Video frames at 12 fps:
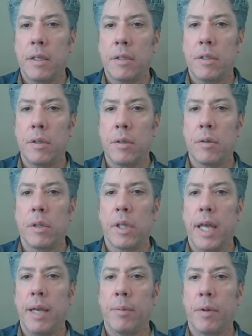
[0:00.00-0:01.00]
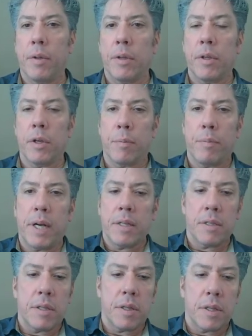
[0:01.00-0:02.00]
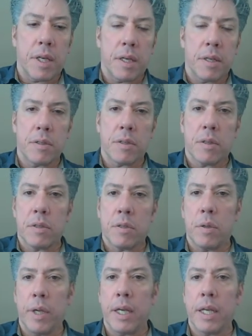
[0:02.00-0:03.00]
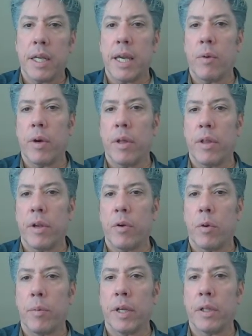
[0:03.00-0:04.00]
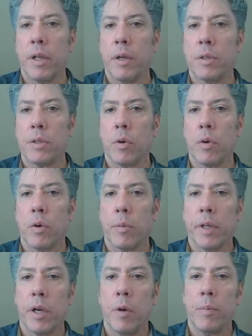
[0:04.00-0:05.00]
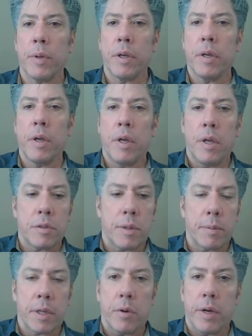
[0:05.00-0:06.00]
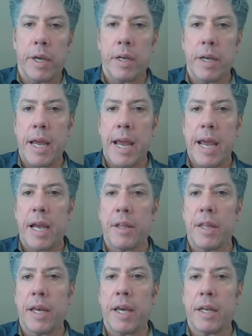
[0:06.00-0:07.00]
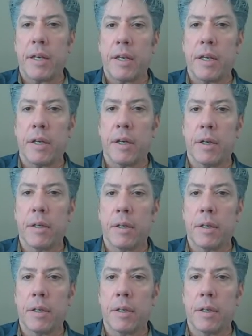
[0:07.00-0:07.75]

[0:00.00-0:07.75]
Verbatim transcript: to label your buttons and things to indicate whether they're normally closed or normally open. So I'm going to go ahead and add that here